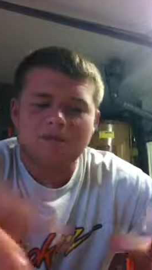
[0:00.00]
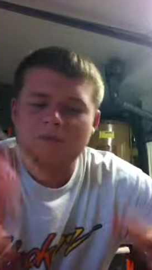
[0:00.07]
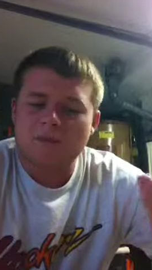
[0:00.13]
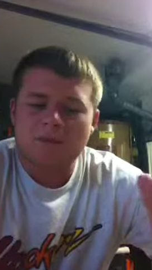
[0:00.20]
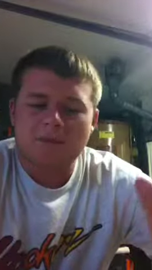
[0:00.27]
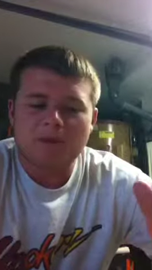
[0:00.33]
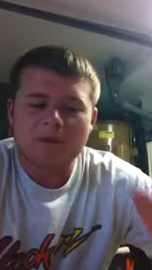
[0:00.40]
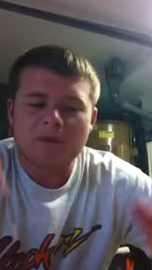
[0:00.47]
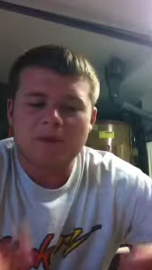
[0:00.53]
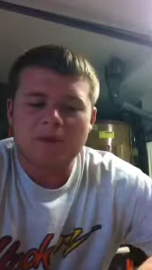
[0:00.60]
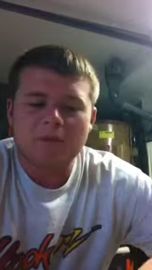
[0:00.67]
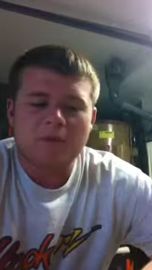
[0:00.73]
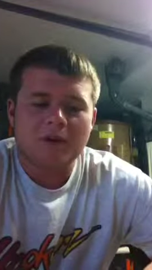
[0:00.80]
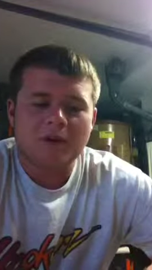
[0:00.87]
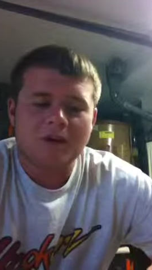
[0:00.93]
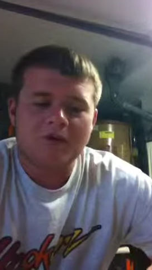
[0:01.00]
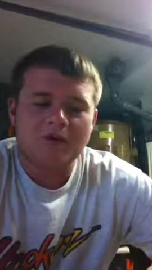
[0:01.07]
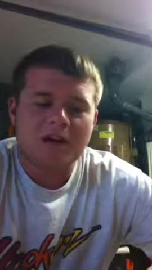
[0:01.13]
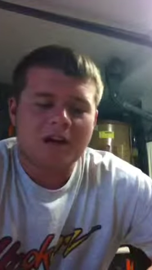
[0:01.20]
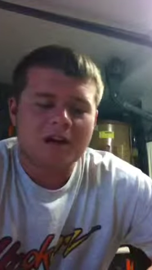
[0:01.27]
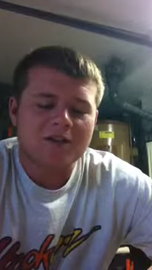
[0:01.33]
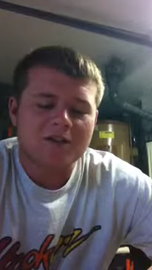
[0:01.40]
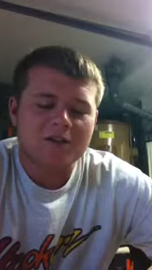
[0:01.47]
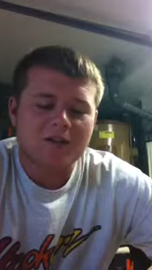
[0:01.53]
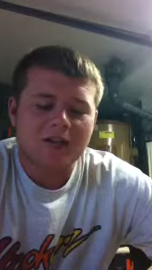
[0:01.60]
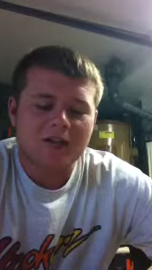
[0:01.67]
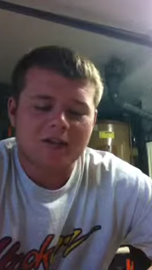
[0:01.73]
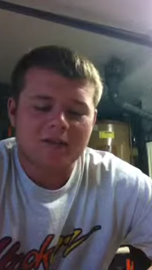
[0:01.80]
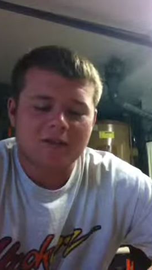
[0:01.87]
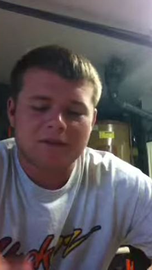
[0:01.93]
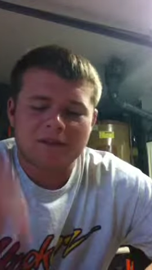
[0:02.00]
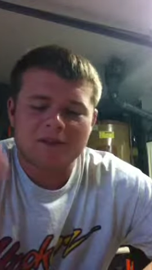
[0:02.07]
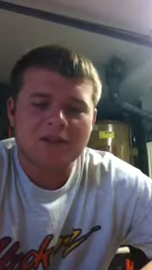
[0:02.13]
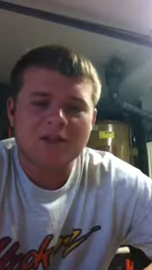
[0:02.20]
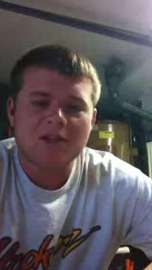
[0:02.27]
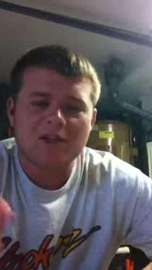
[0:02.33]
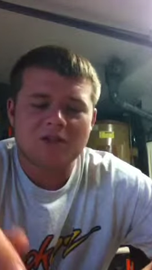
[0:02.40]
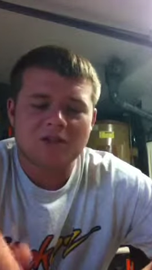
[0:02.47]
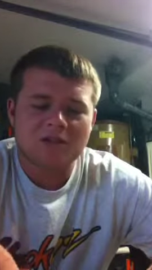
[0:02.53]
Pitching them around docks or whatever. A Senko is just a